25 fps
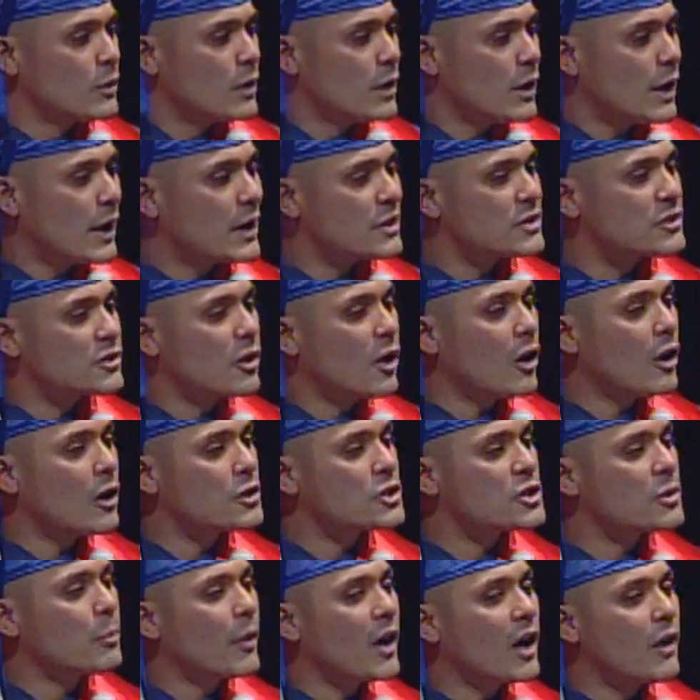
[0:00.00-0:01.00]
I had
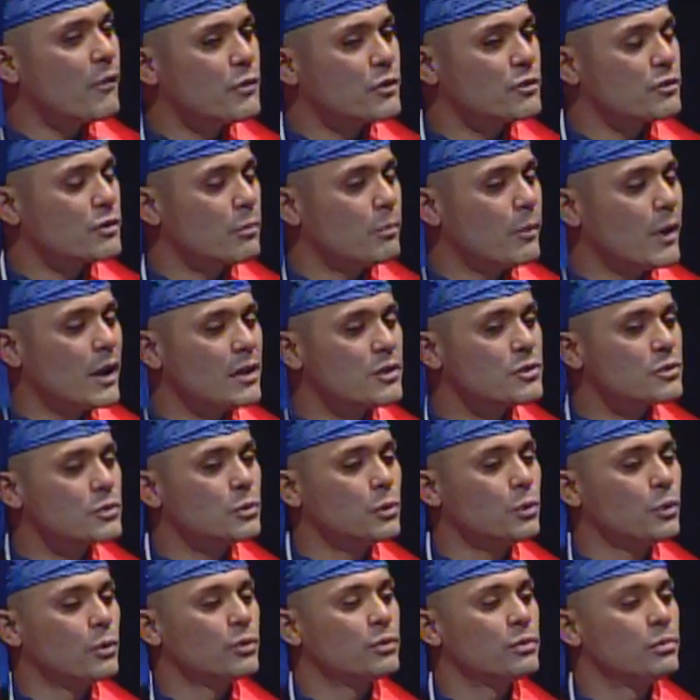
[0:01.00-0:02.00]
scholarship offers from many
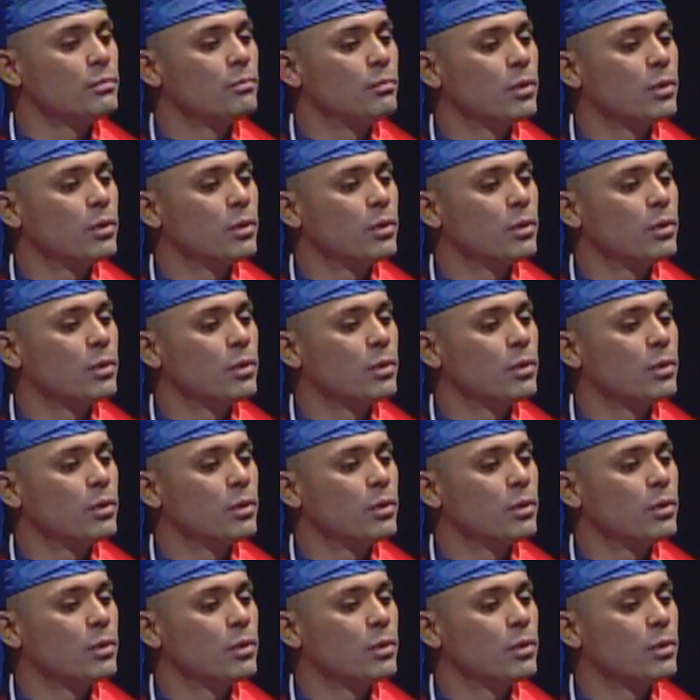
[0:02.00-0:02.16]
schools,